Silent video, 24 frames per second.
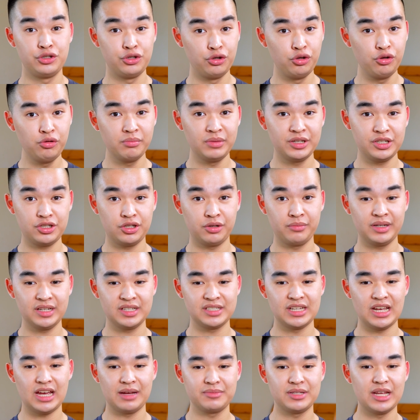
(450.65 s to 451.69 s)
2 midterm
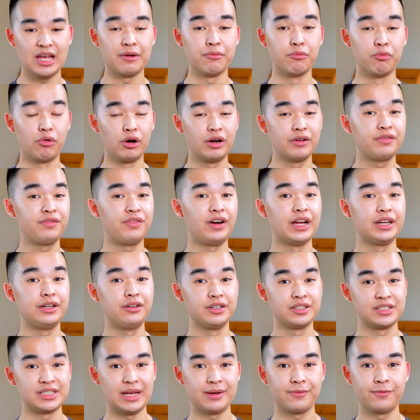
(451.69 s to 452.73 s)
exams and 1 final
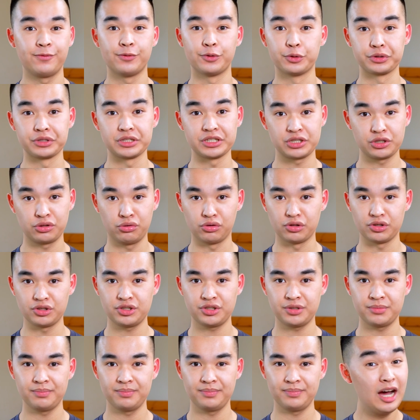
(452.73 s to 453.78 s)
exam for this
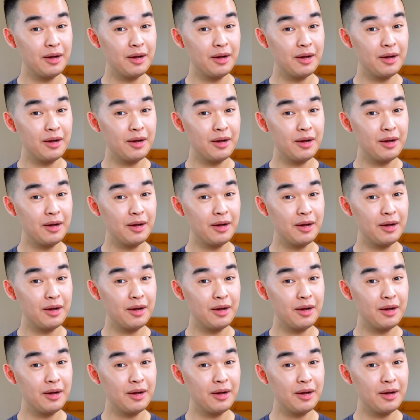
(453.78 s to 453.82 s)
course.